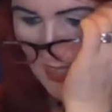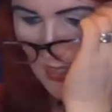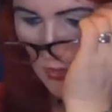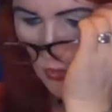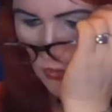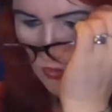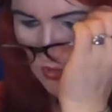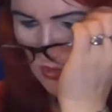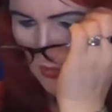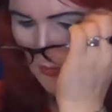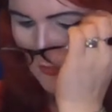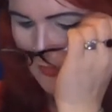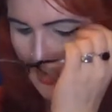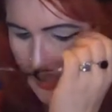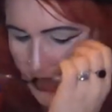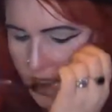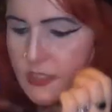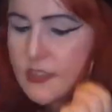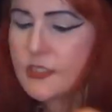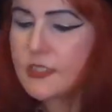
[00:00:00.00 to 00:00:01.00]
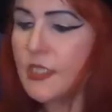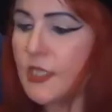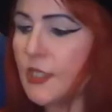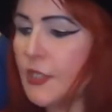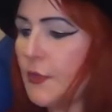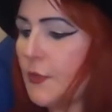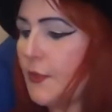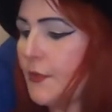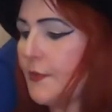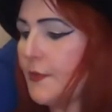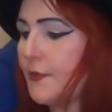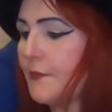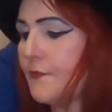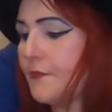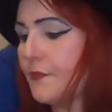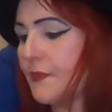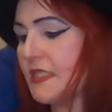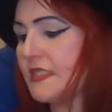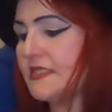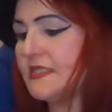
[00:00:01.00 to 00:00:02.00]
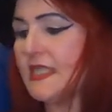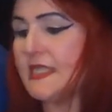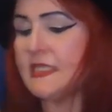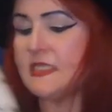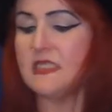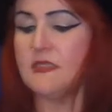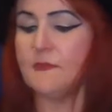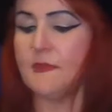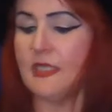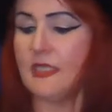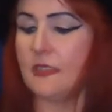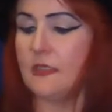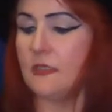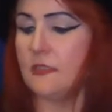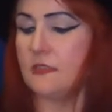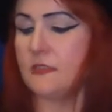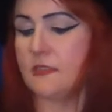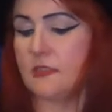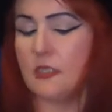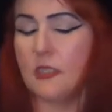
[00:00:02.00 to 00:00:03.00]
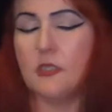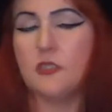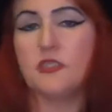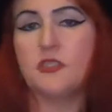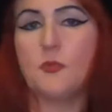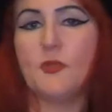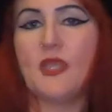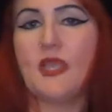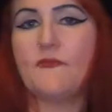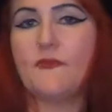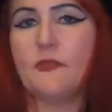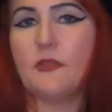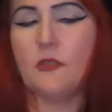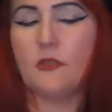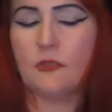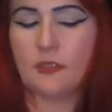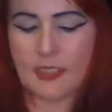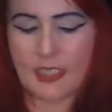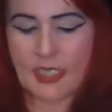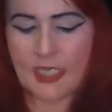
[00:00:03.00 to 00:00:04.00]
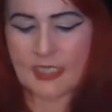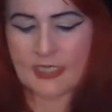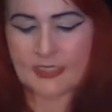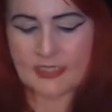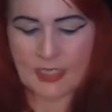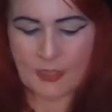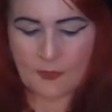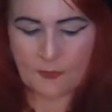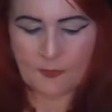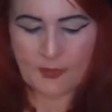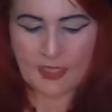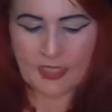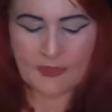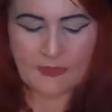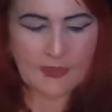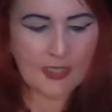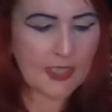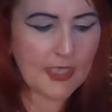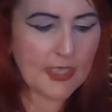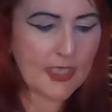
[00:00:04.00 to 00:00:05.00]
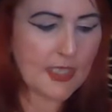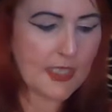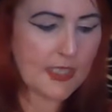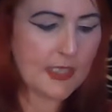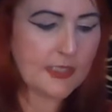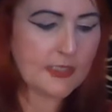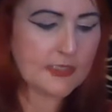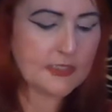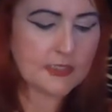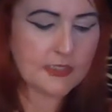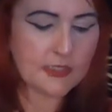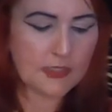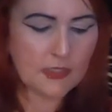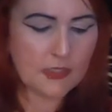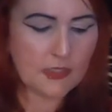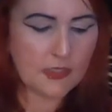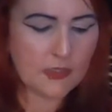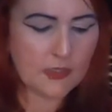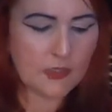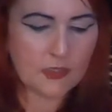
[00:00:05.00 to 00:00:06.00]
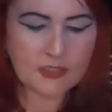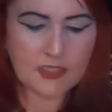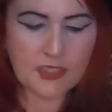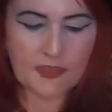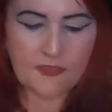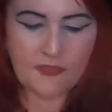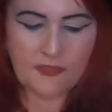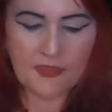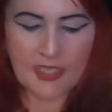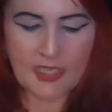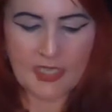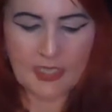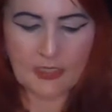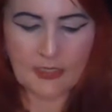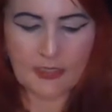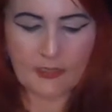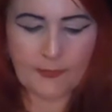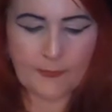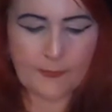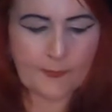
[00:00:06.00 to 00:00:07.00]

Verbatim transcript: by 132. centimeters. We have a look, guys, how big that is, because I think